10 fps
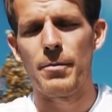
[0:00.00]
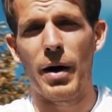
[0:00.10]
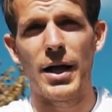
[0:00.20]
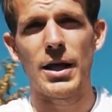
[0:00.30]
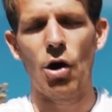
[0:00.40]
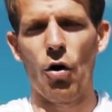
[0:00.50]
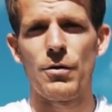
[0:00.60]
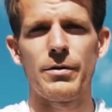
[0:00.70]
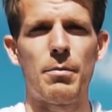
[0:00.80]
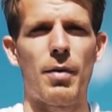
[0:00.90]
body
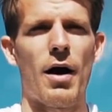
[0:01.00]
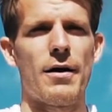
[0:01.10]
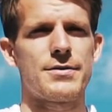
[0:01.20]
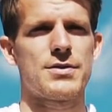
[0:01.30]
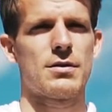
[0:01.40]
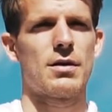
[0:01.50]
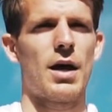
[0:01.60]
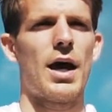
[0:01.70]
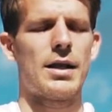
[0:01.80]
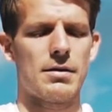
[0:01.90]
over the bars.
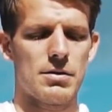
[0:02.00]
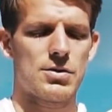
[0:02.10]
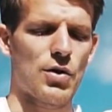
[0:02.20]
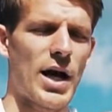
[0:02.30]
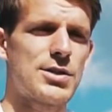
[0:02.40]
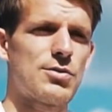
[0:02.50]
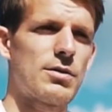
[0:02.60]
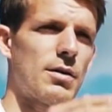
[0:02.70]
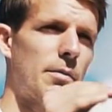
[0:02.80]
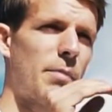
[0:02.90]
And try
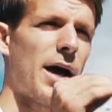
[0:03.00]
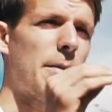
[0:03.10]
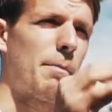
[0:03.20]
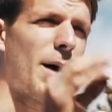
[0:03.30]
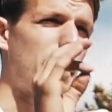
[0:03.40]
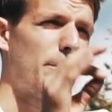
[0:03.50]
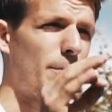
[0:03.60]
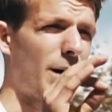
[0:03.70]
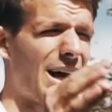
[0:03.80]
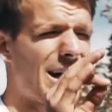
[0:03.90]
to. My
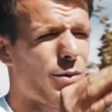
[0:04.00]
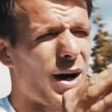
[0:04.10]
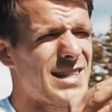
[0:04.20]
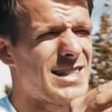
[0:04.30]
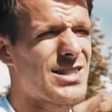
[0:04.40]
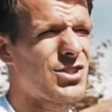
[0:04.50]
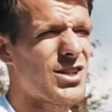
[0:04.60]
advice is